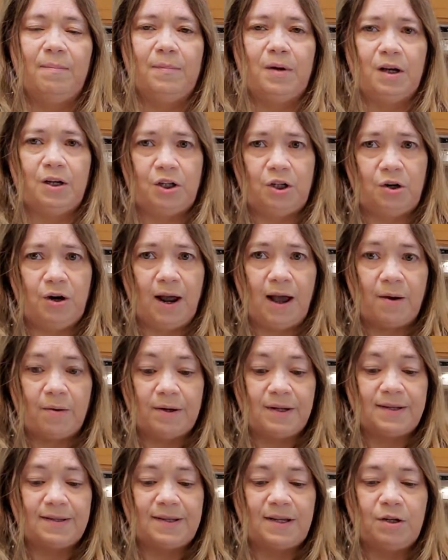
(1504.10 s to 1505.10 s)
I'm not sure how it
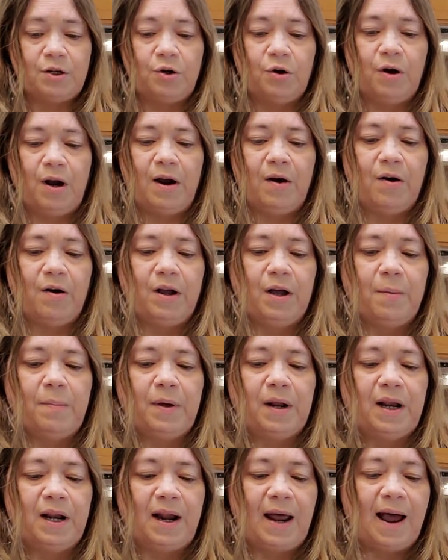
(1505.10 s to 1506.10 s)
is in your area, but
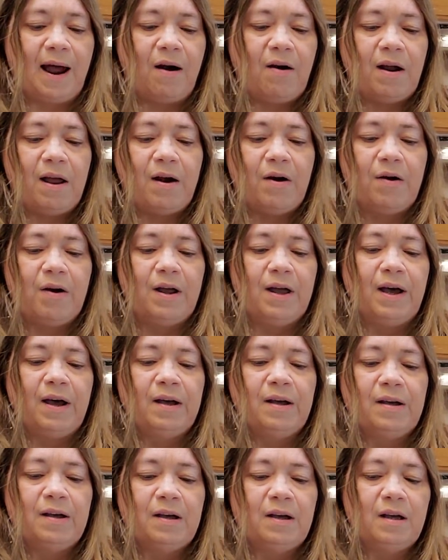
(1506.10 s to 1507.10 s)
in our
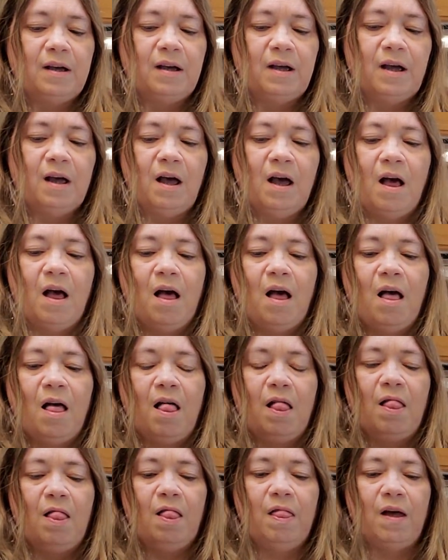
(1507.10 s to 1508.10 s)
area,
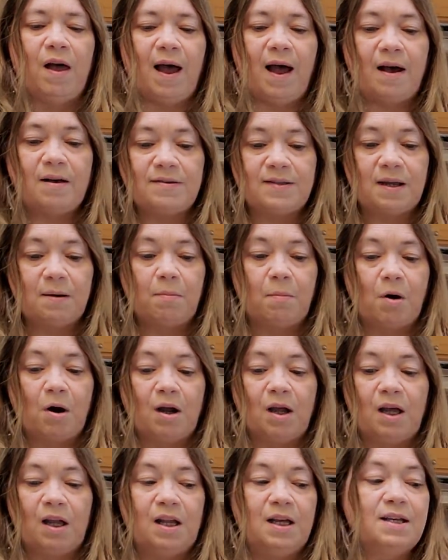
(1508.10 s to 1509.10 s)
the housing
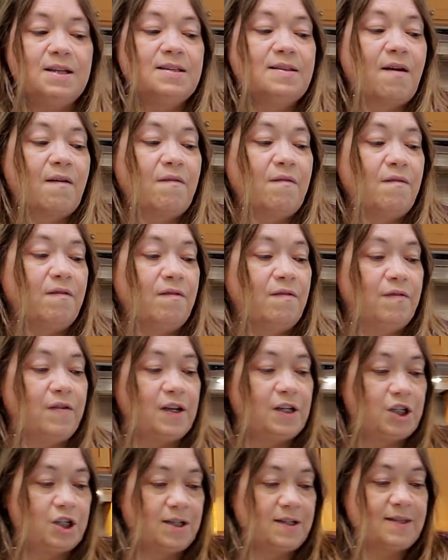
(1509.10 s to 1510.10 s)
market is
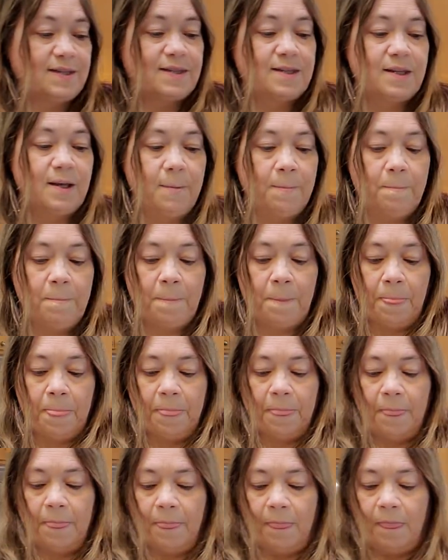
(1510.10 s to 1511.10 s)
vicious.
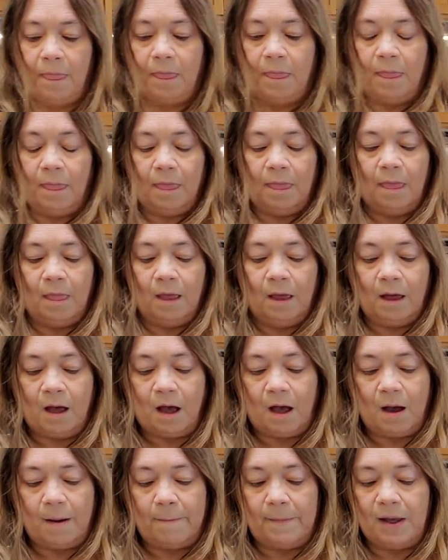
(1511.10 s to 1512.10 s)

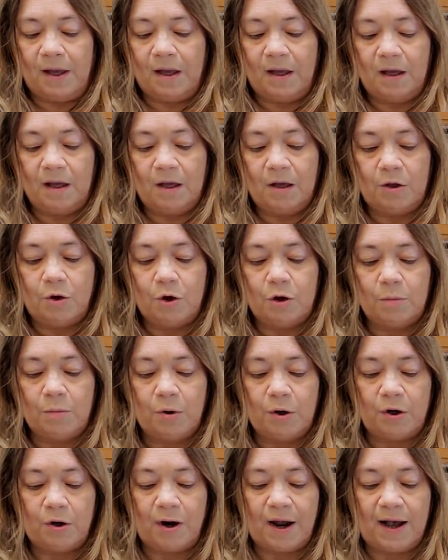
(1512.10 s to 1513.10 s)
You can put
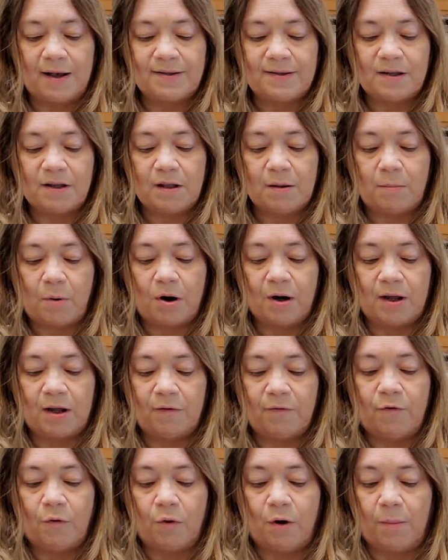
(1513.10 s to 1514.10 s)
your house on the
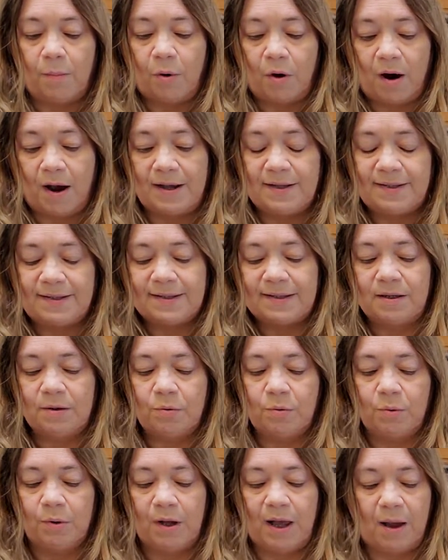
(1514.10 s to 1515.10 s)
market for a price,
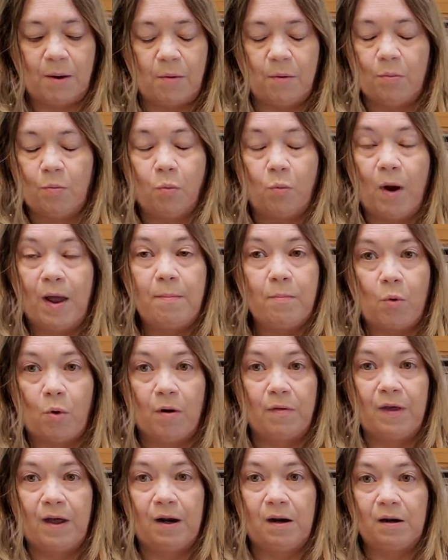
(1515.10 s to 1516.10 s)
way more
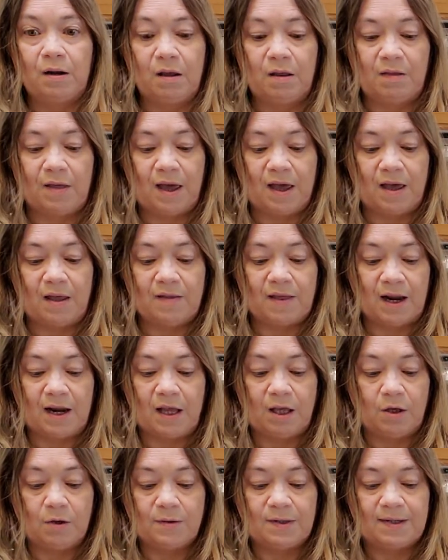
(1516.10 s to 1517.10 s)
than
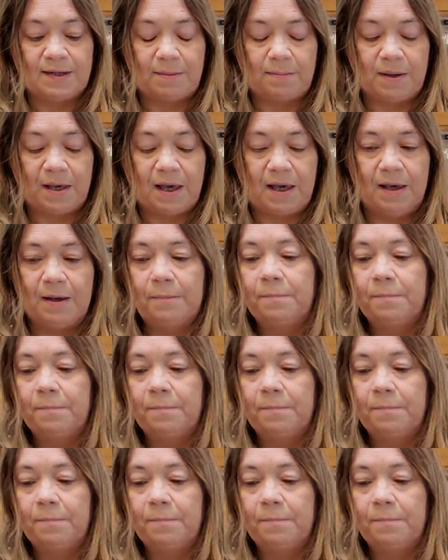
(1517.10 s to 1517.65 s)
it used to be.